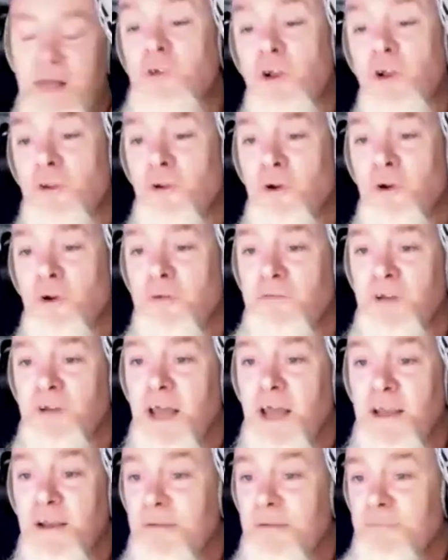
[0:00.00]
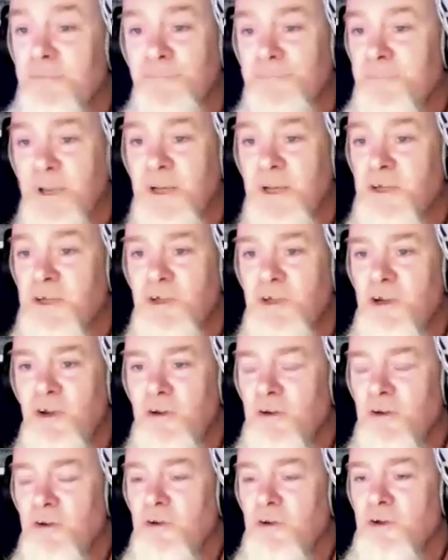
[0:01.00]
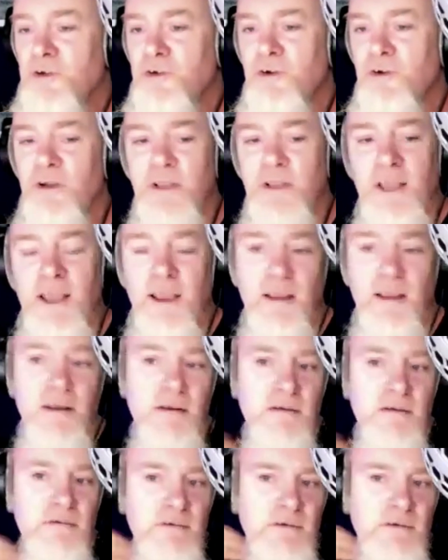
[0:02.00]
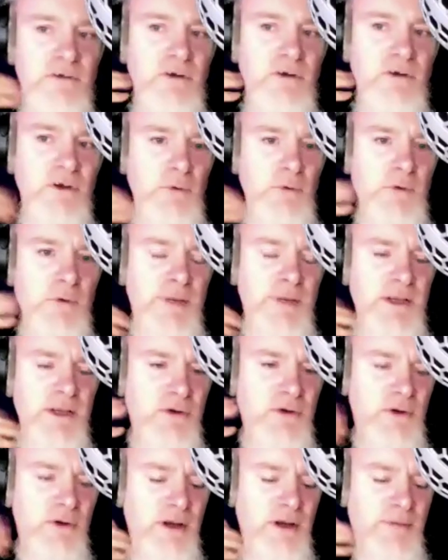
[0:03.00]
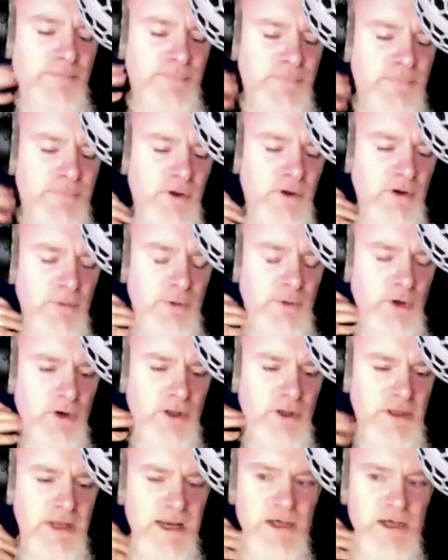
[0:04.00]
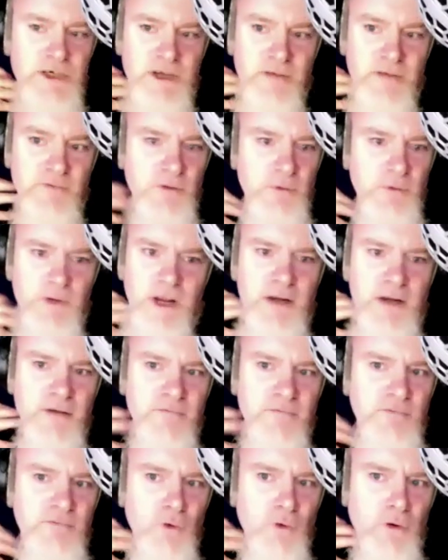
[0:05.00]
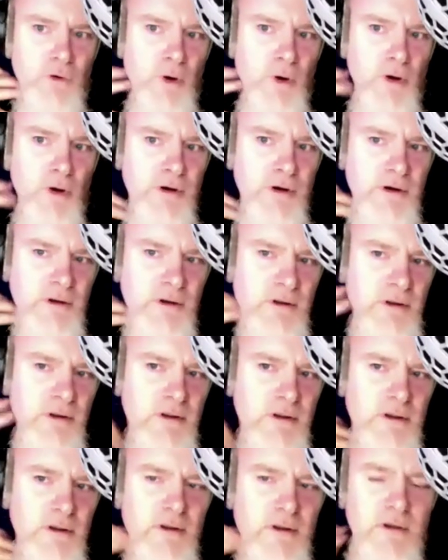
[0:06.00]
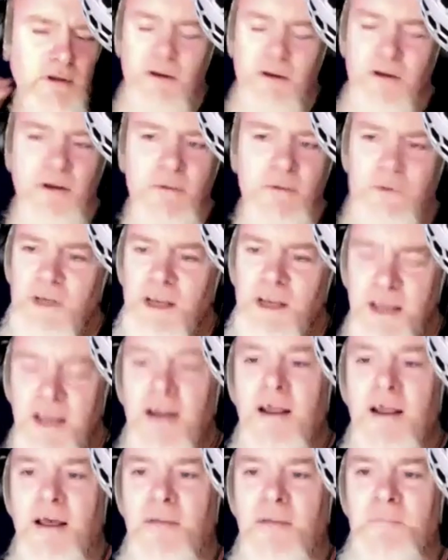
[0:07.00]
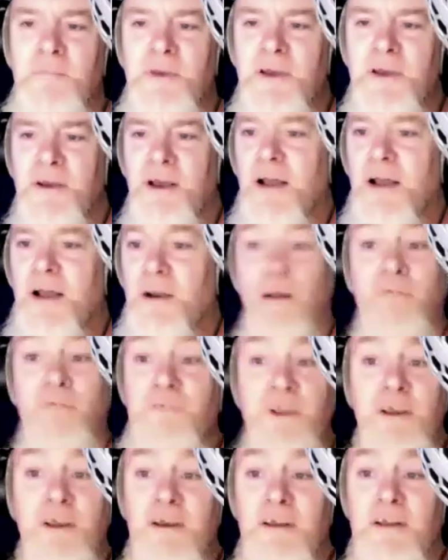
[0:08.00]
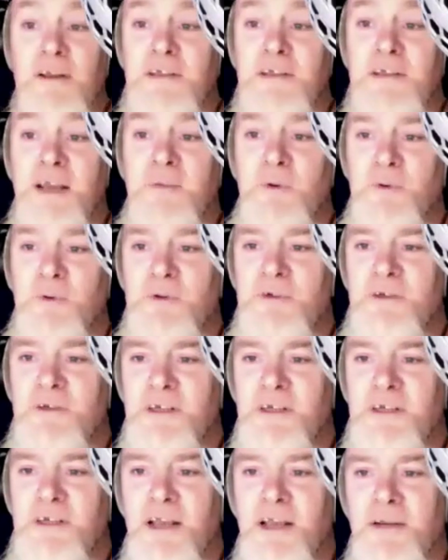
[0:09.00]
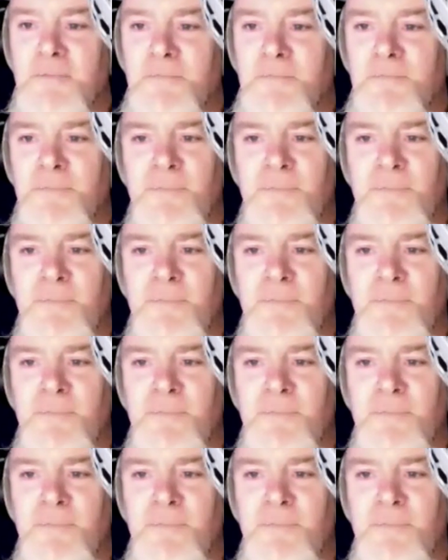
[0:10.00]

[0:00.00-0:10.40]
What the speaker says: was all done overnight because you couldn't do it during the day. So you would be doing you'd be doing a day shift that would end at 4 a.m. It was a killer, but I loved it at the time. It was exciting.